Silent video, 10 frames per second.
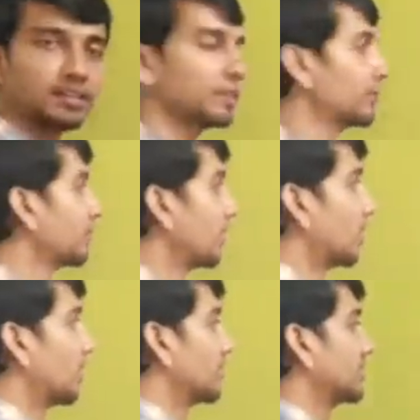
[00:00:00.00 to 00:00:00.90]
if
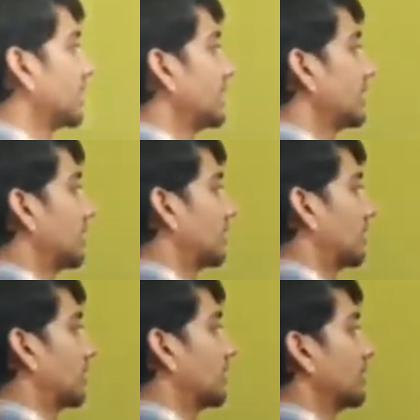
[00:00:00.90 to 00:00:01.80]
we set
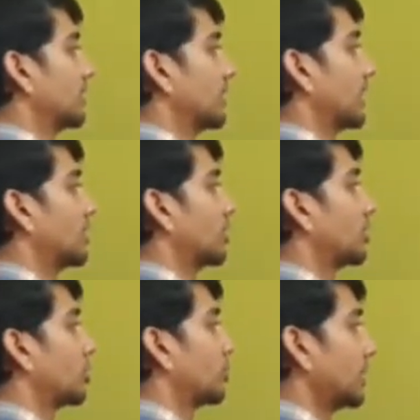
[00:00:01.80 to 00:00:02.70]
a
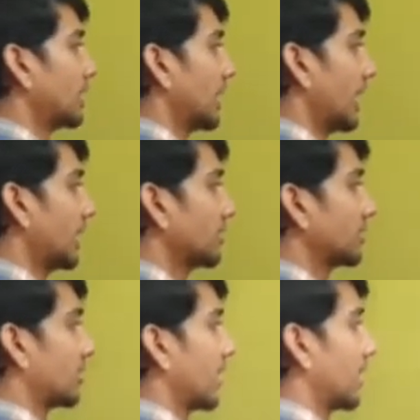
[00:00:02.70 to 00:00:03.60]
naught to be
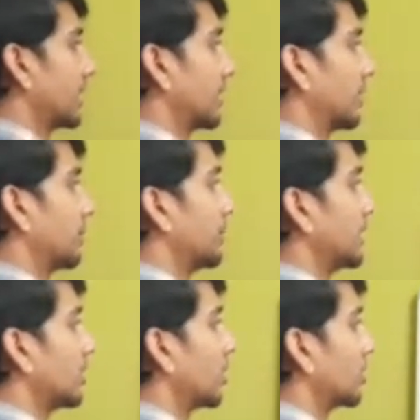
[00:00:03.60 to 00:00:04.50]
x and
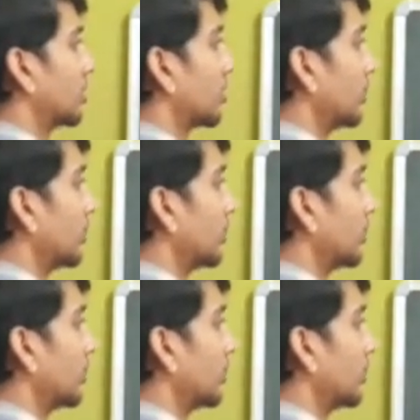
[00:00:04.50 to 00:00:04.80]
b naught to